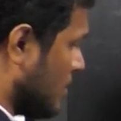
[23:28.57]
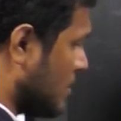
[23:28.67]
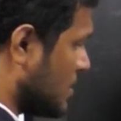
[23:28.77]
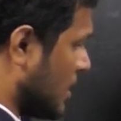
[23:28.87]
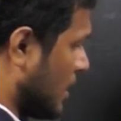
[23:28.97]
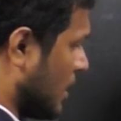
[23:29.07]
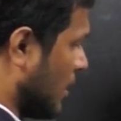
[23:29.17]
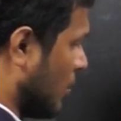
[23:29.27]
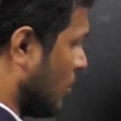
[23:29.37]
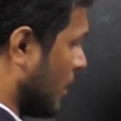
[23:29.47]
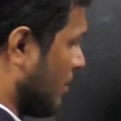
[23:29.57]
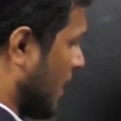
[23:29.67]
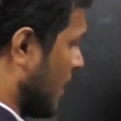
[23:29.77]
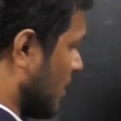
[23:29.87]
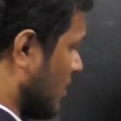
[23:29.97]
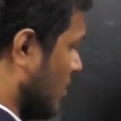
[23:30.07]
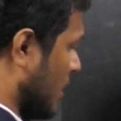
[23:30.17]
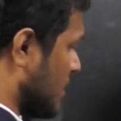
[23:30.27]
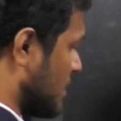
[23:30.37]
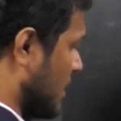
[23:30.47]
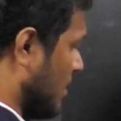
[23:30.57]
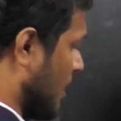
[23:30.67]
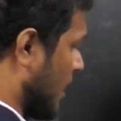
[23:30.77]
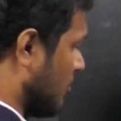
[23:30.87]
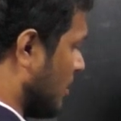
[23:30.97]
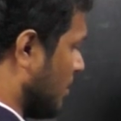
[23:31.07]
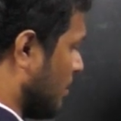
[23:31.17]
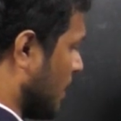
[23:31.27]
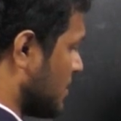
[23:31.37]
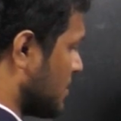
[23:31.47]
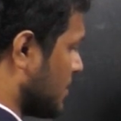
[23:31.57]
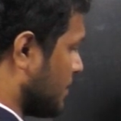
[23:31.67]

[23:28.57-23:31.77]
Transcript: generally a lower steel mat will be placed.